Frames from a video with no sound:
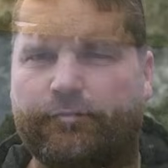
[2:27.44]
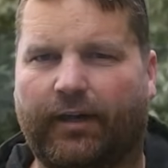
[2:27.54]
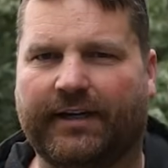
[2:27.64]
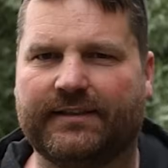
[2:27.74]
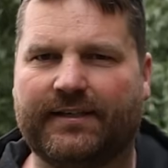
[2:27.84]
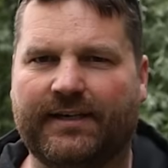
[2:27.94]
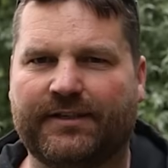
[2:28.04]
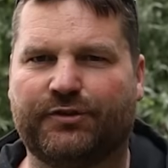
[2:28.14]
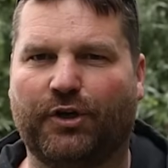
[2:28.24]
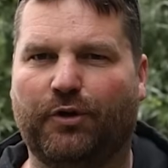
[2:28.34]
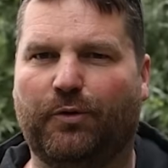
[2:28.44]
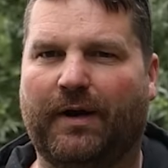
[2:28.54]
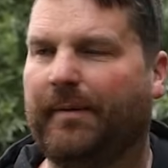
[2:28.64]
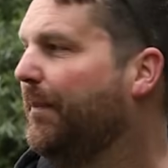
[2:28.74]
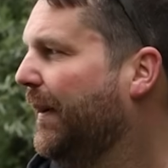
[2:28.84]
Right, so
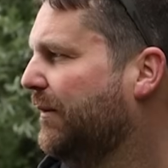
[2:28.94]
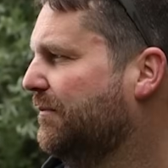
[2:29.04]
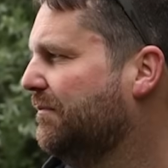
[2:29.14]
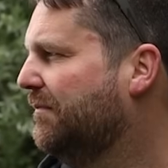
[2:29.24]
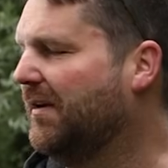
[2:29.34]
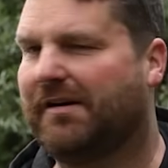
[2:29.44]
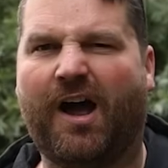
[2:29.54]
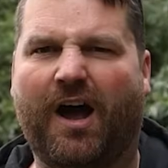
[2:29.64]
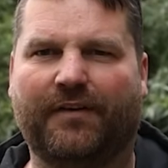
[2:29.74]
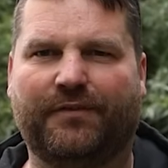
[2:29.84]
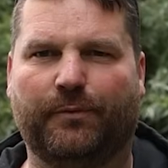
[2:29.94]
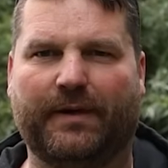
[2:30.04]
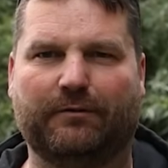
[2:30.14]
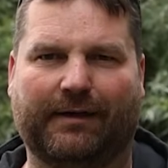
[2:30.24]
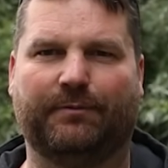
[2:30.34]
I'm about half of the
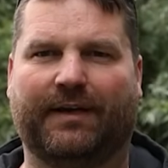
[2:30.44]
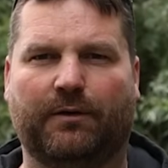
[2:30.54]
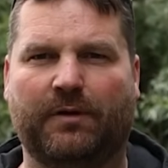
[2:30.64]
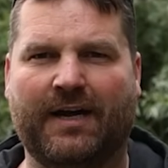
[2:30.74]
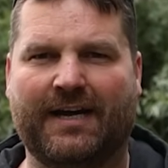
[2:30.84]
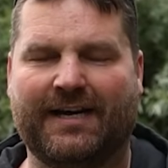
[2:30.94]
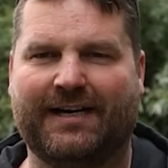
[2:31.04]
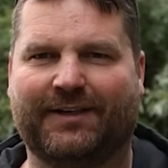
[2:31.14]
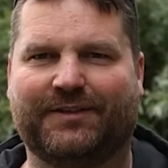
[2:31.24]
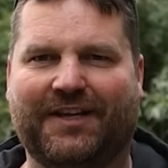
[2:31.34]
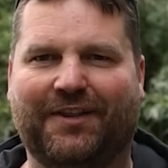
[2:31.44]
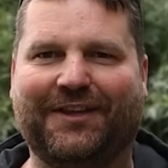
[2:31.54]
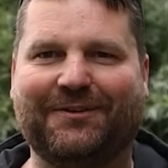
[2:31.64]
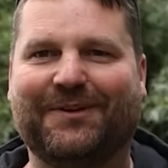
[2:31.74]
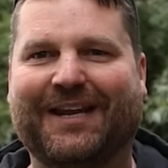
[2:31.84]
way around now. And so the
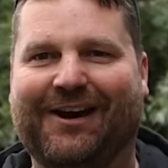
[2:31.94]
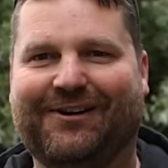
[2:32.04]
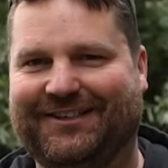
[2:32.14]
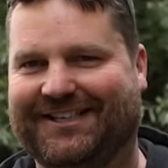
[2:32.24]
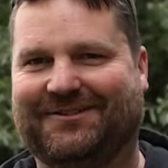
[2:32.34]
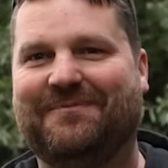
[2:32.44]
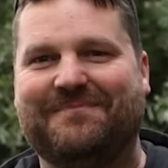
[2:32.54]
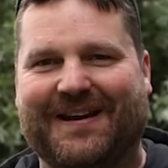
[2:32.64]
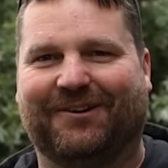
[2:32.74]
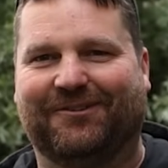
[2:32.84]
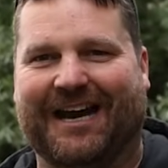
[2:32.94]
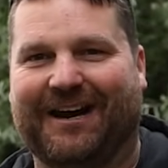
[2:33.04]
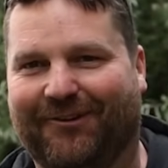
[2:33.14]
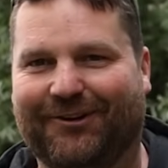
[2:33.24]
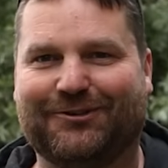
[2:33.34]
thing with carrying this big old
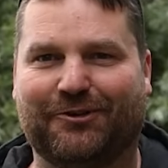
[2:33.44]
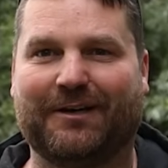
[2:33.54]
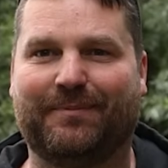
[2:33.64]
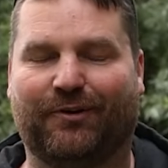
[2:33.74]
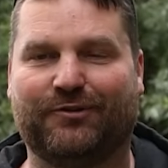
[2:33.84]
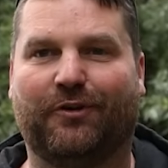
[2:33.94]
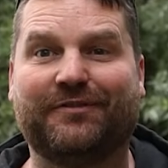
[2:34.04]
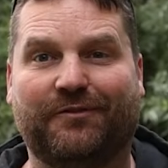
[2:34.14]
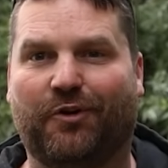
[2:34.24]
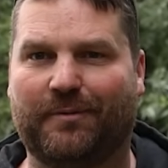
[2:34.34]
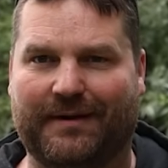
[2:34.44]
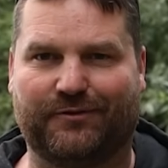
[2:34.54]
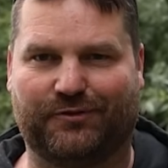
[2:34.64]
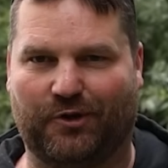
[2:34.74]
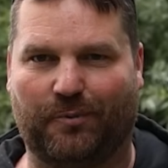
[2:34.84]
camera on a tripod is obviously I'm not going to be able
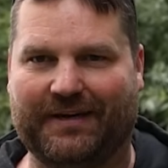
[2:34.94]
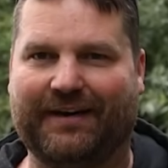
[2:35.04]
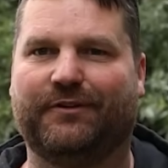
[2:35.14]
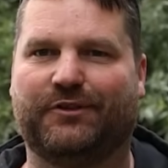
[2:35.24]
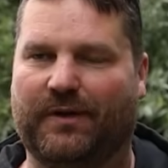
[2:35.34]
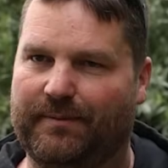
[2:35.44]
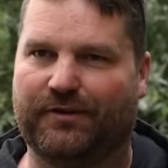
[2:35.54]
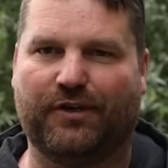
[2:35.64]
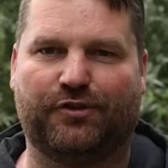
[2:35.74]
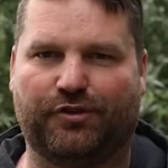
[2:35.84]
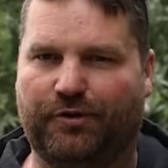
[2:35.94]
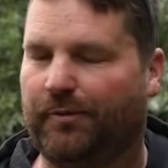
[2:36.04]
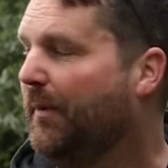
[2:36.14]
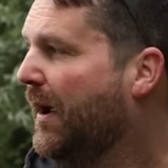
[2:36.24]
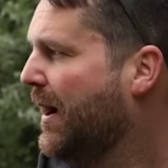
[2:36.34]
to stop in every swim and show you.